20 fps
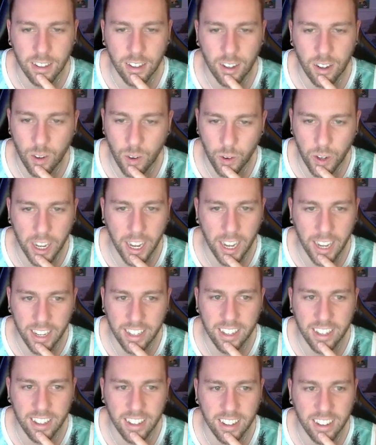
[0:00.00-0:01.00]

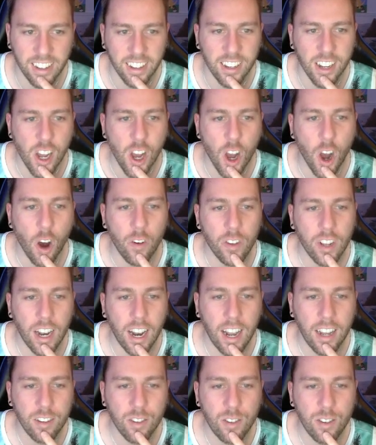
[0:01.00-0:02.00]
Okay. Over the
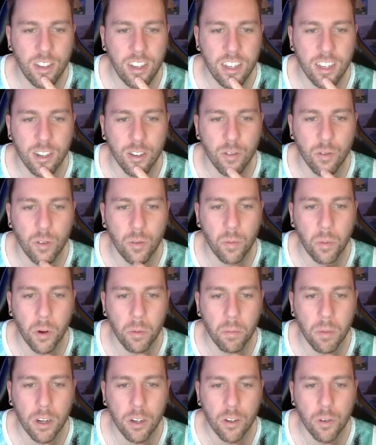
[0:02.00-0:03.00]
last 2 years, we've put
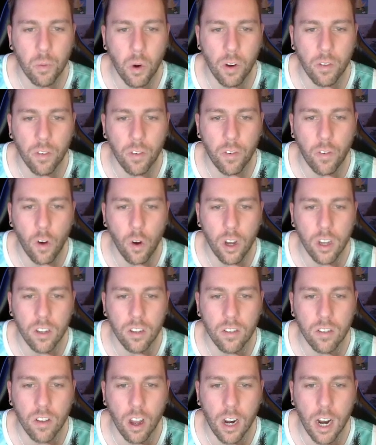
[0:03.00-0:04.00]
much more of a
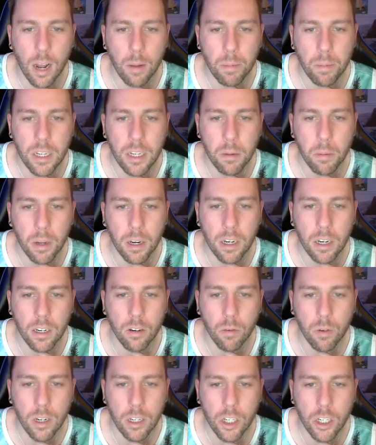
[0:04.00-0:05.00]
focus on upkeep and
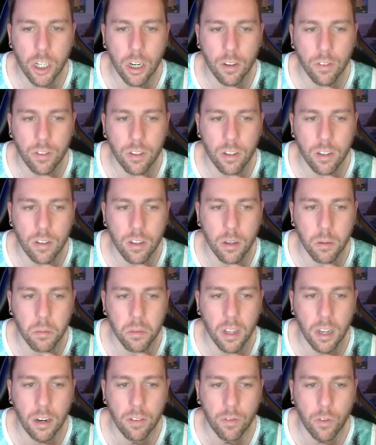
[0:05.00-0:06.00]
iteration of systems
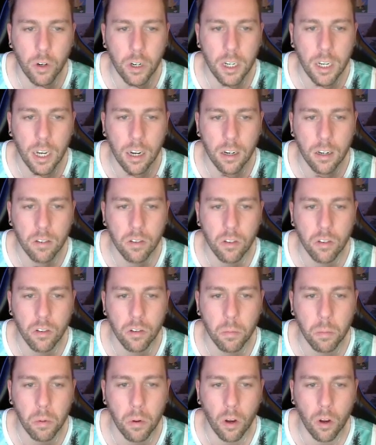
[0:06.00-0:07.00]
and avoiding unnecessary
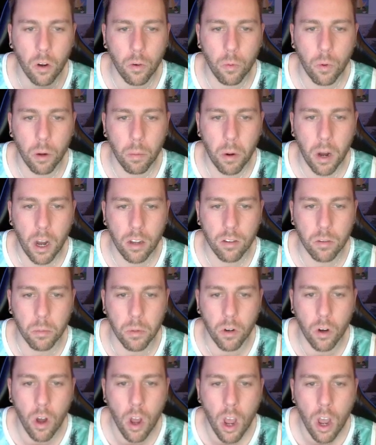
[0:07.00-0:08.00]
bloat where
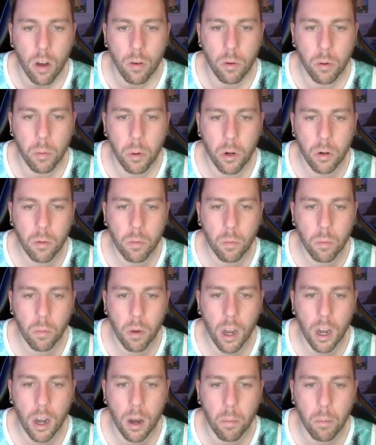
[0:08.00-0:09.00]
possible. We put
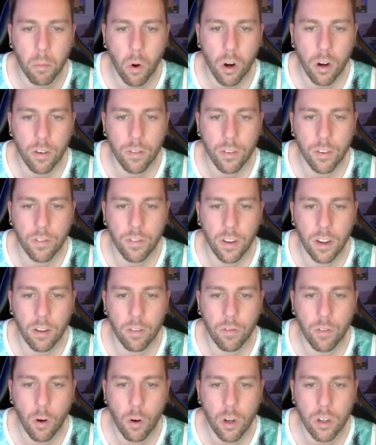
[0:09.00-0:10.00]
more of a
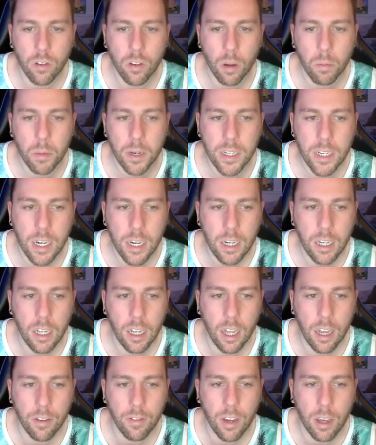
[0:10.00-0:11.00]
focus on maintaining
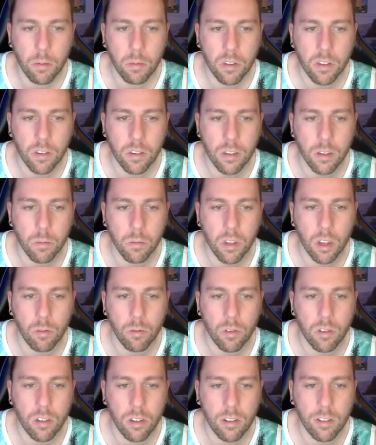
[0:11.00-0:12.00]
live game systems, and
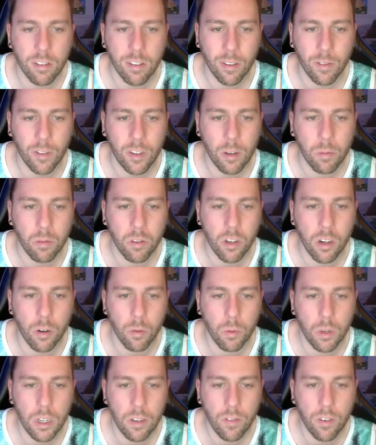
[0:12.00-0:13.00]
with Secrets of the Obscure,
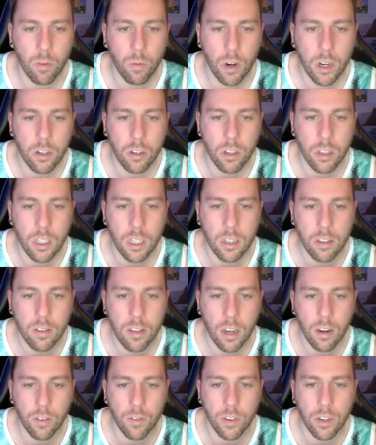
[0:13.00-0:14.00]
we even went to the
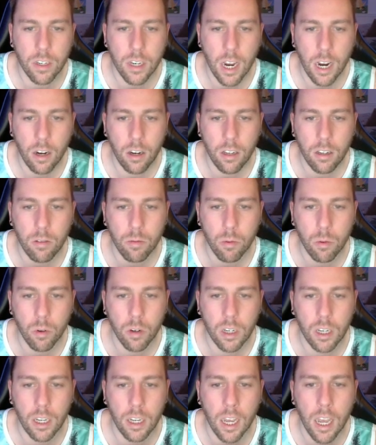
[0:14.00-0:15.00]
extent of entirely
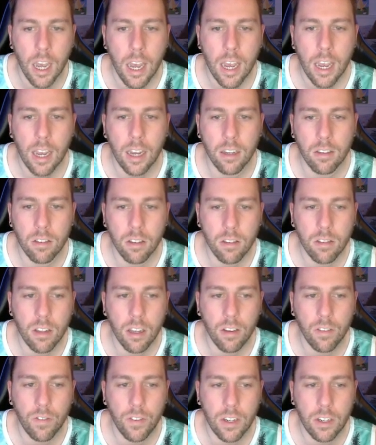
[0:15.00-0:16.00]
reworking
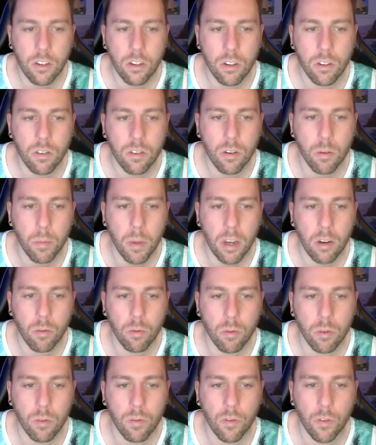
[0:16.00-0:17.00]
existing features to make
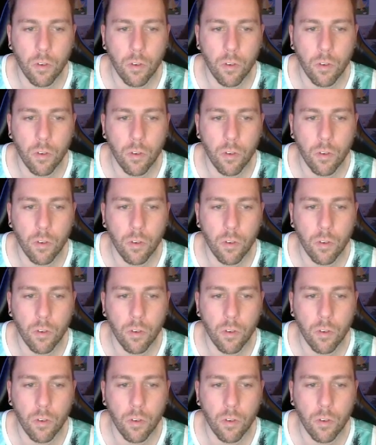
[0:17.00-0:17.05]
room for